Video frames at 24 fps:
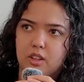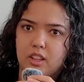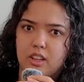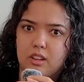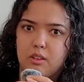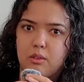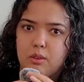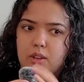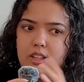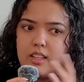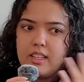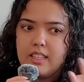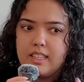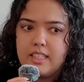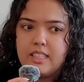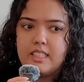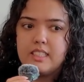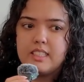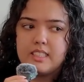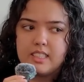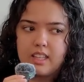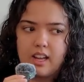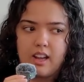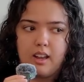like we
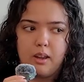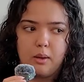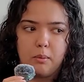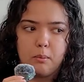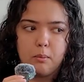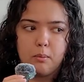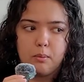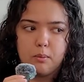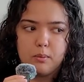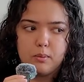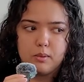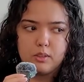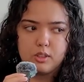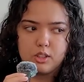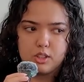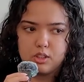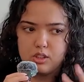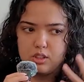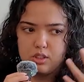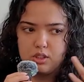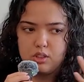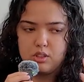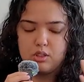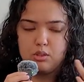need time
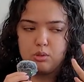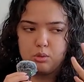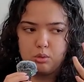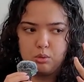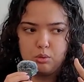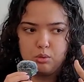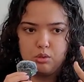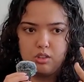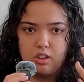just to